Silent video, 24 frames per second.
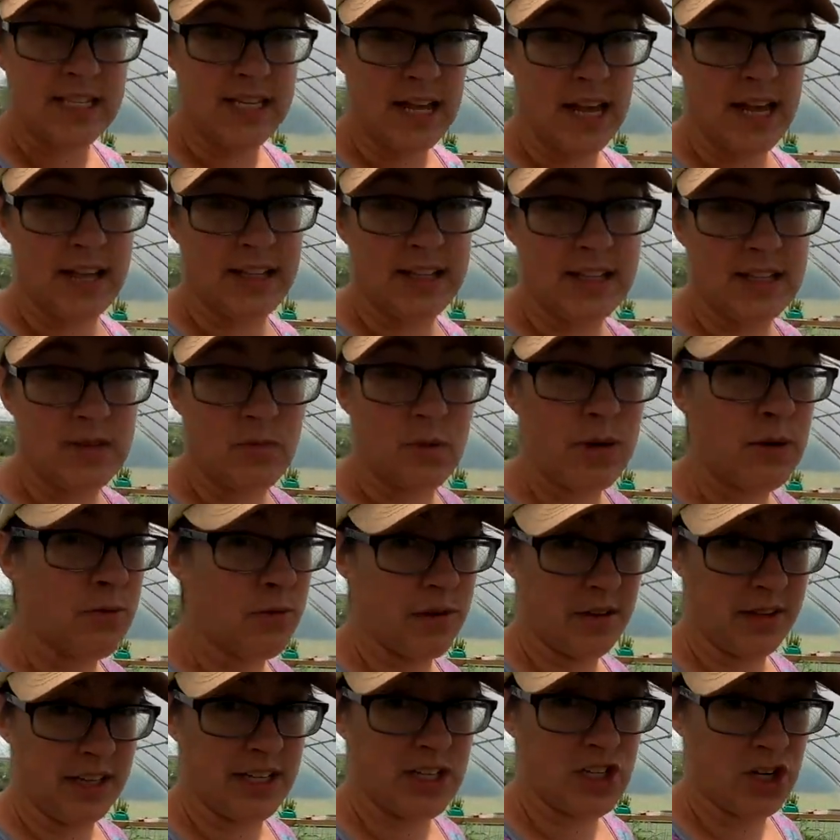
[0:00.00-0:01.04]
since we
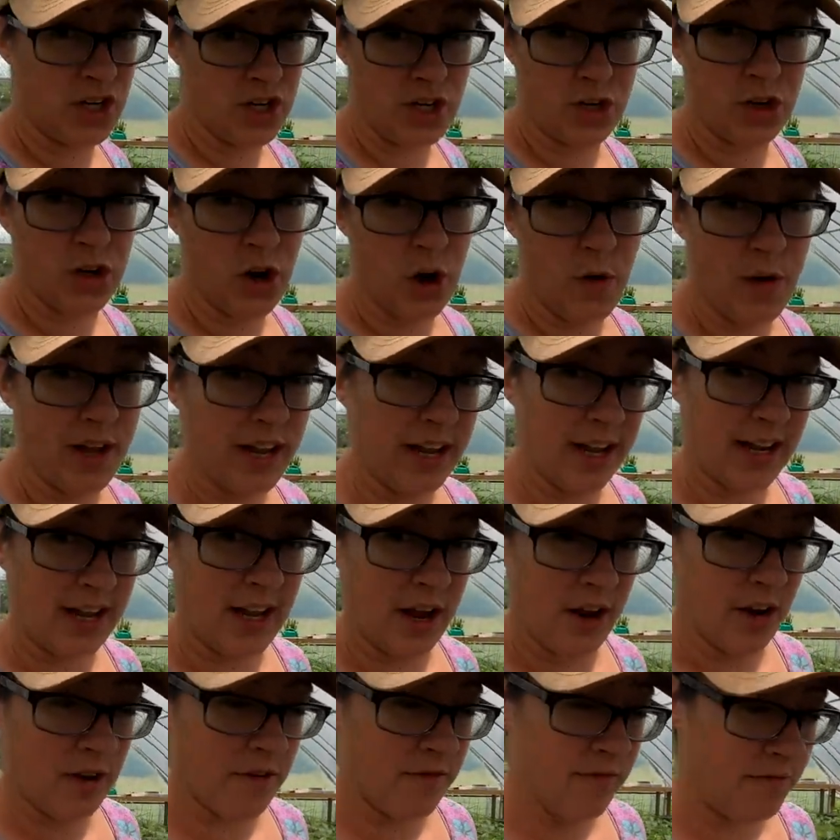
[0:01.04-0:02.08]
really started growing in
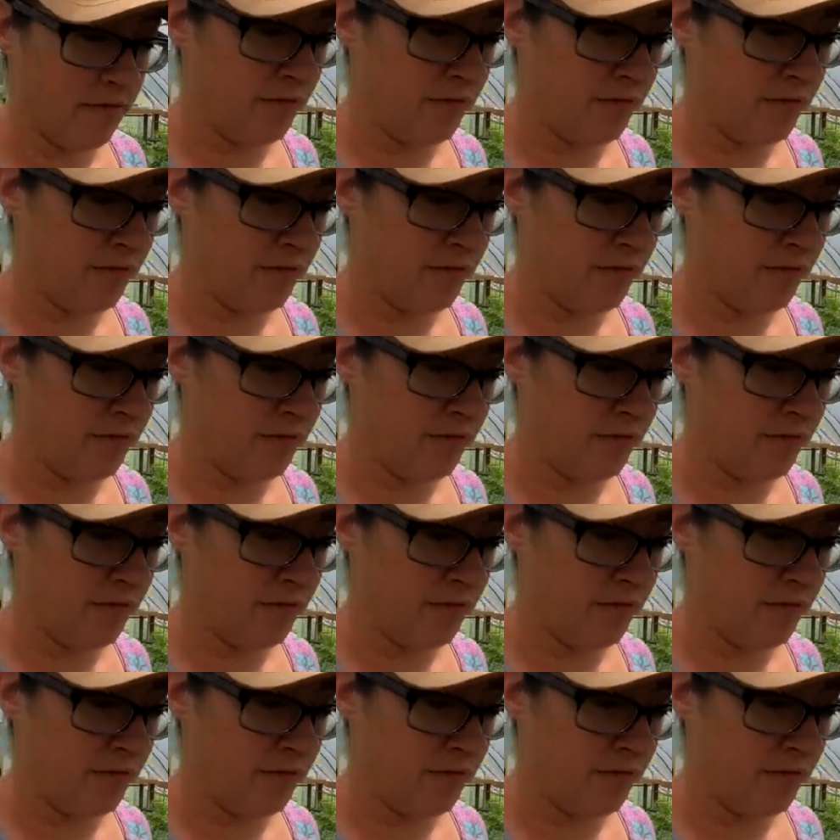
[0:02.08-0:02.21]
here.